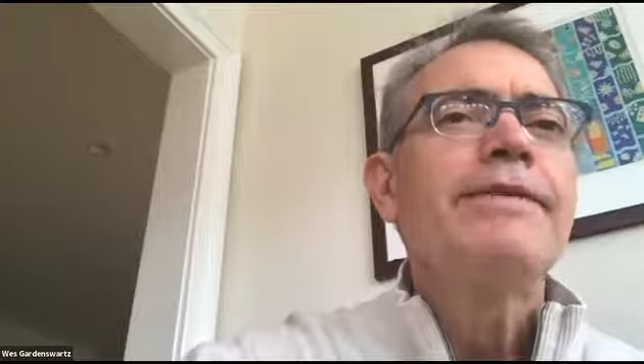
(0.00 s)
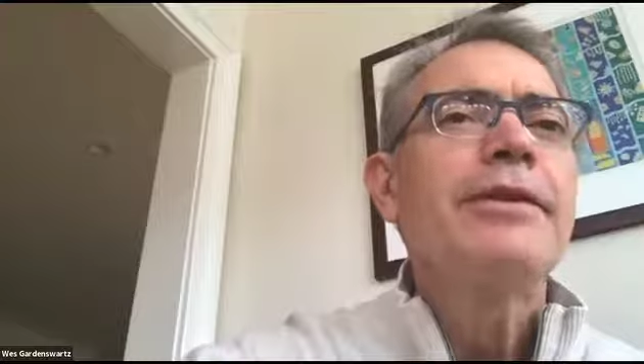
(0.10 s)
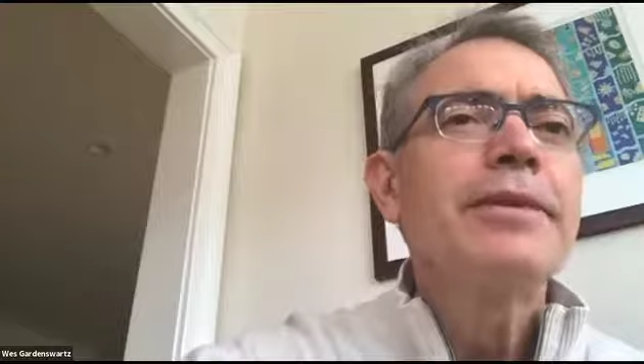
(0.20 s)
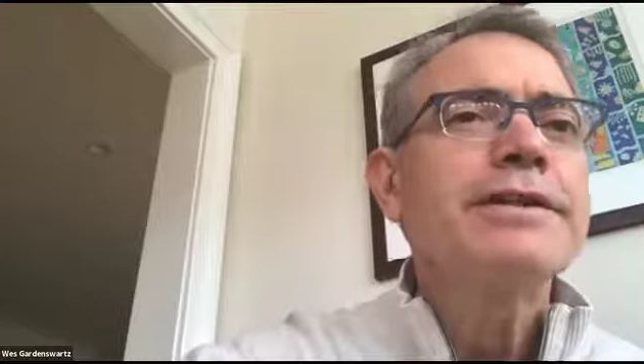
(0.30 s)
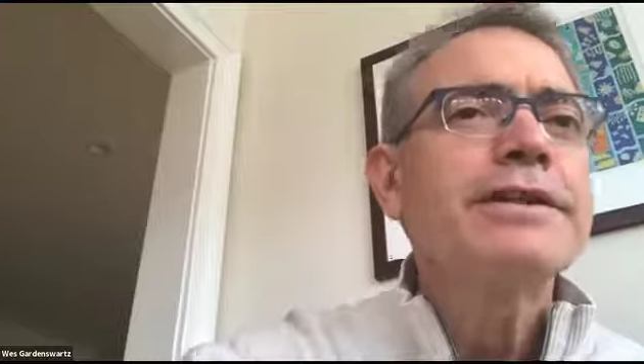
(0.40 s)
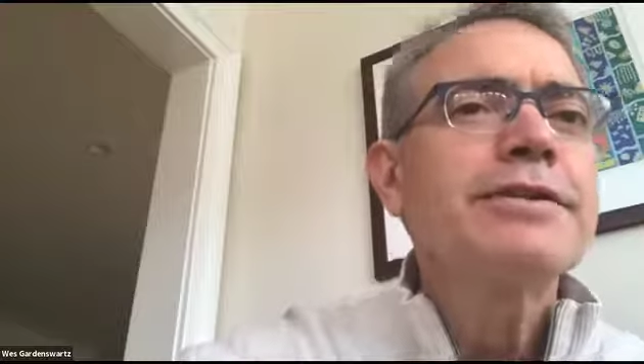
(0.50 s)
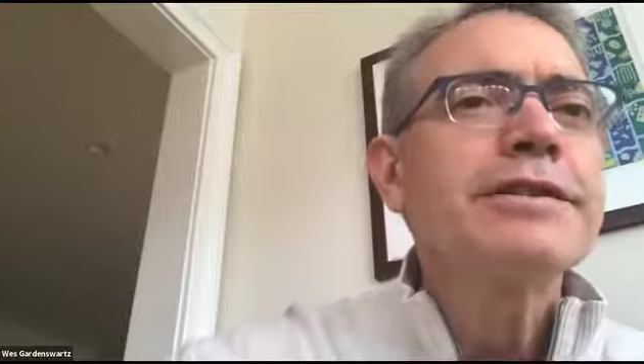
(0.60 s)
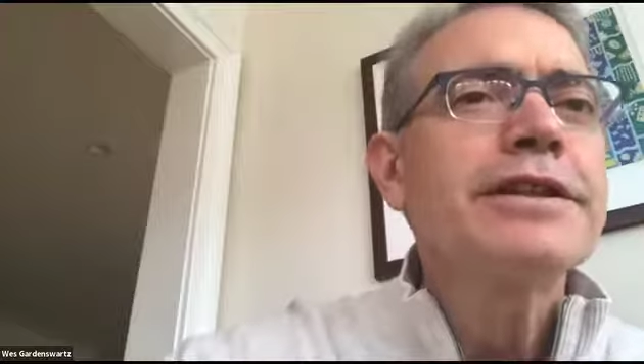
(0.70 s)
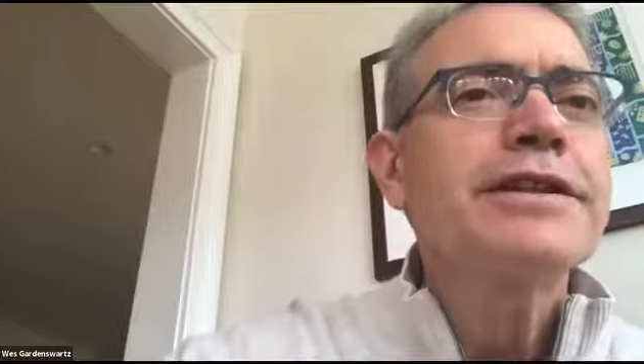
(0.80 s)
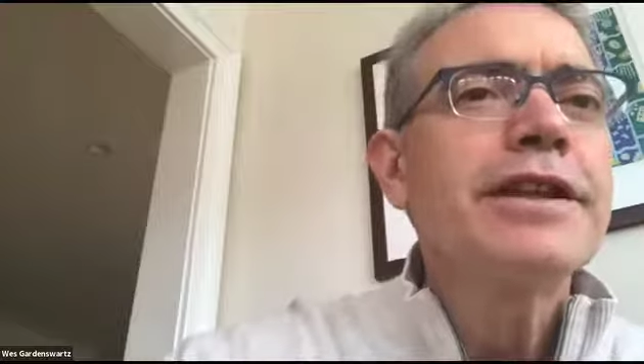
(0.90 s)
There is no
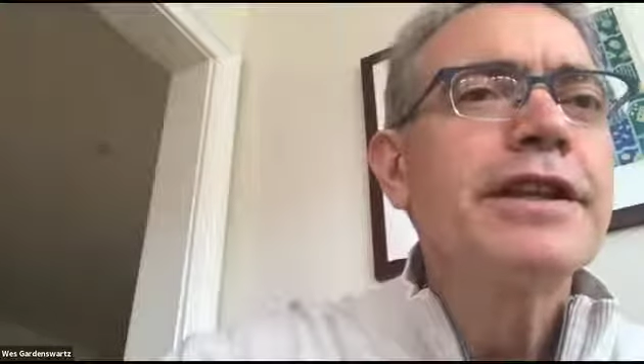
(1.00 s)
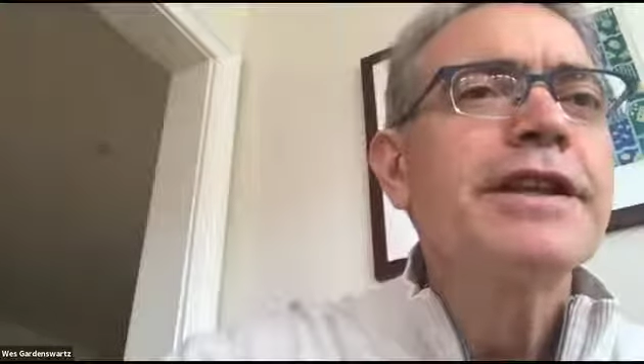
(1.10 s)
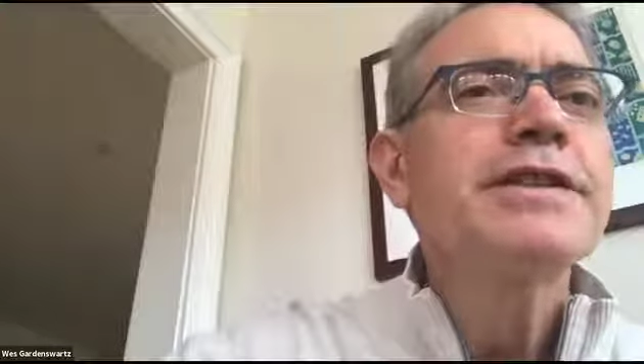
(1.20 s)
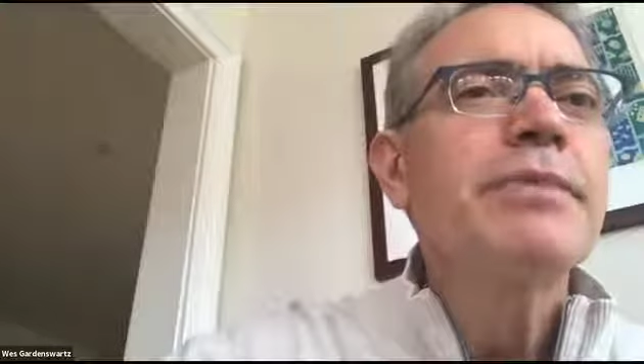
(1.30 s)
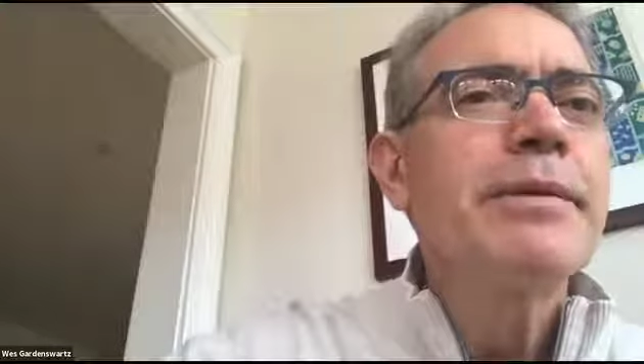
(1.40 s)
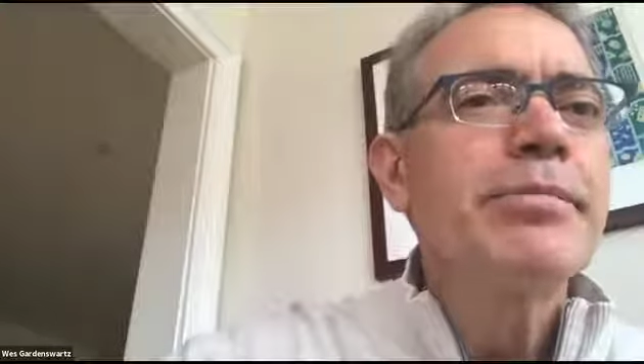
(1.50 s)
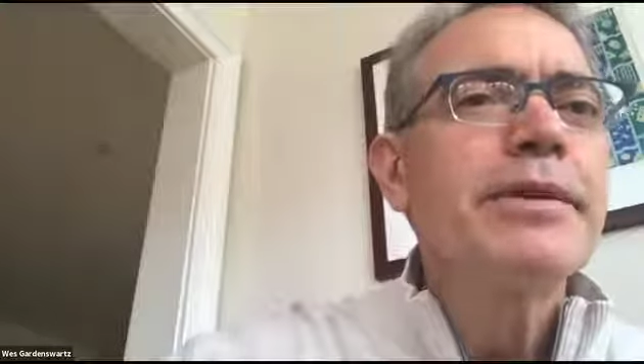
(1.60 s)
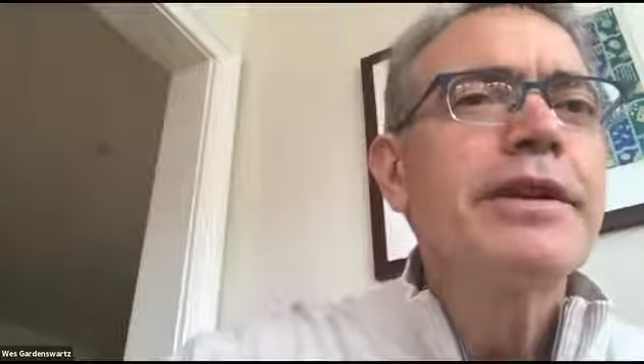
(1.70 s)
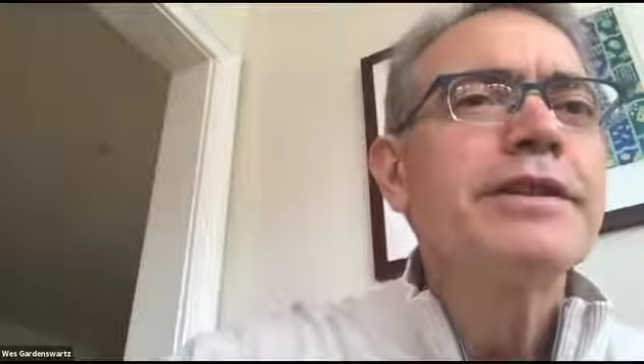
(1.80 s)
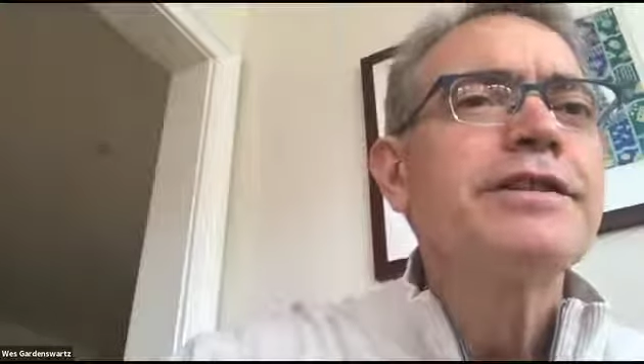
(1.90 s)
such thing as
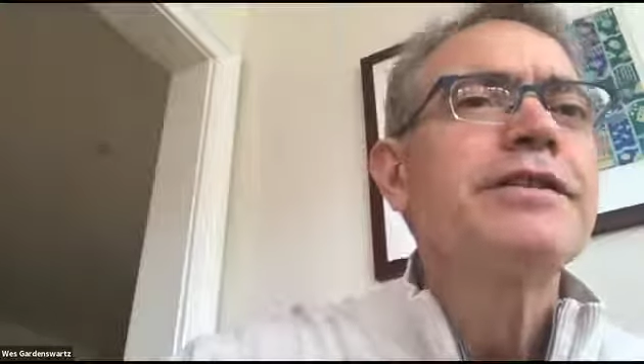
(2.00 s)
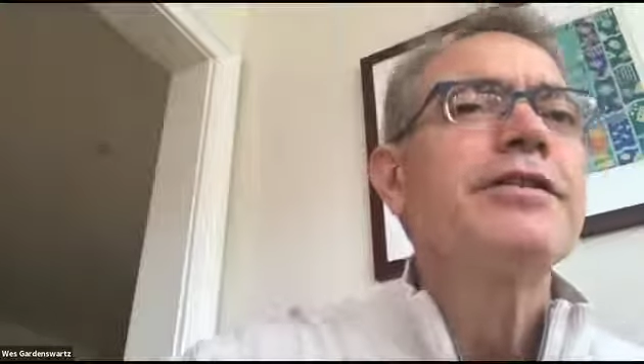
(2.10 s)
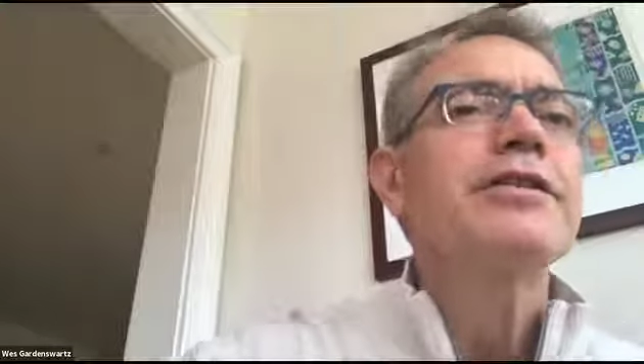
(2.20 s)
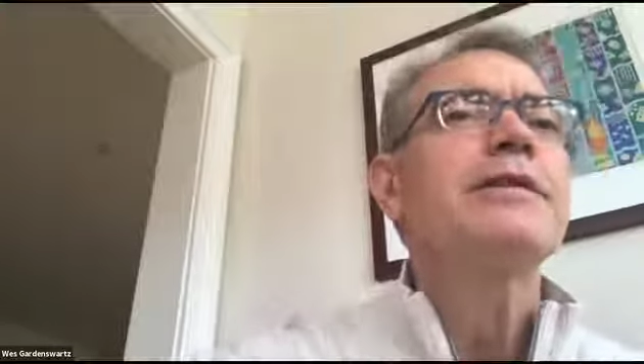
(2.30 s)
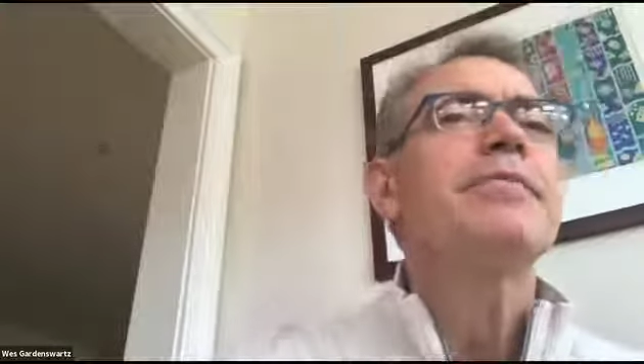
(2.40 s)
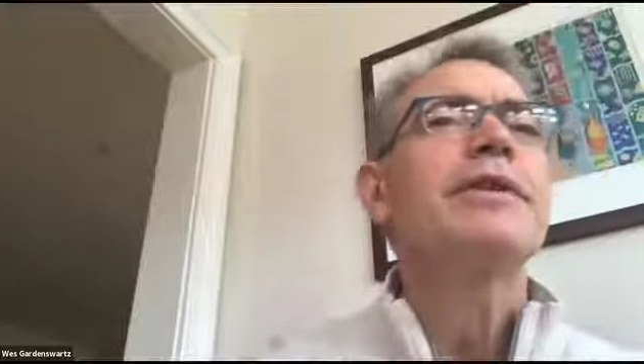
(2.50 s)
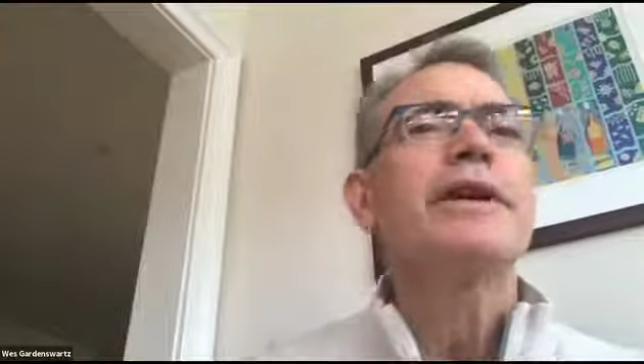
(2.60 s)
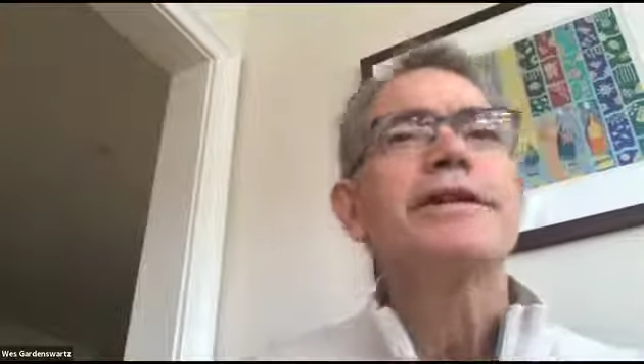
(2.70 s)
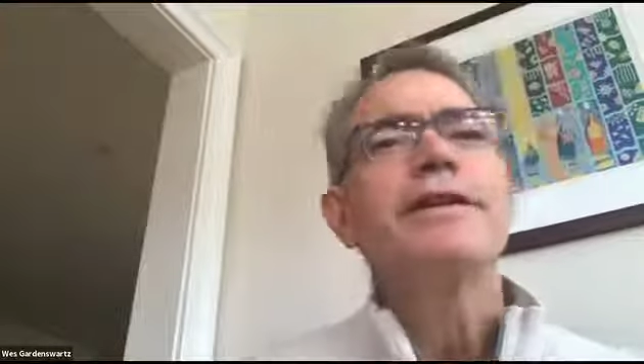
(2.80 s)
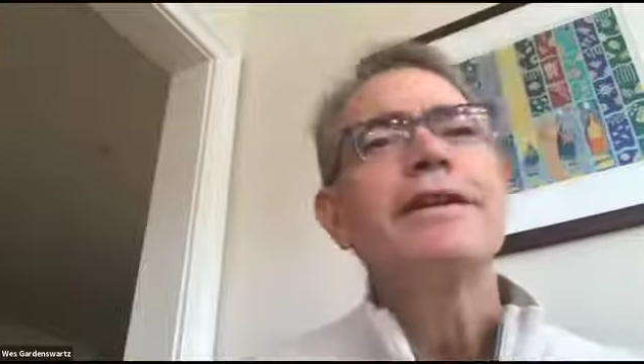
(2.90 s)
reproduction, only
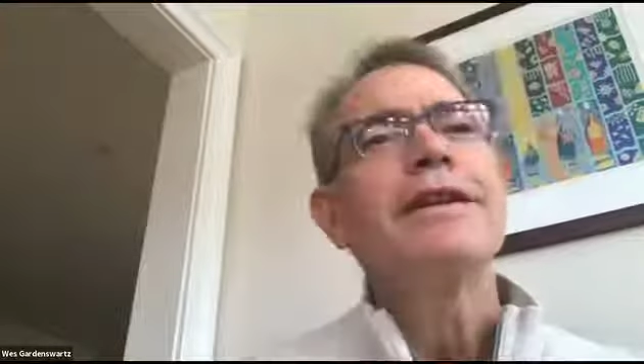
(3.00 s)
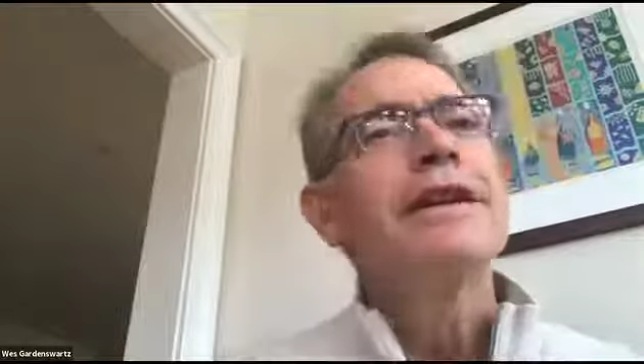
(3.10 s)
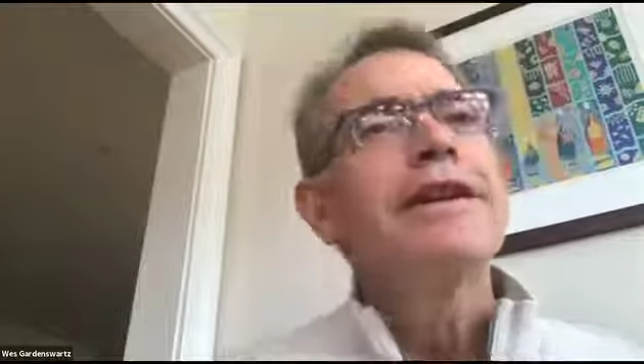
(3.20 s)
production.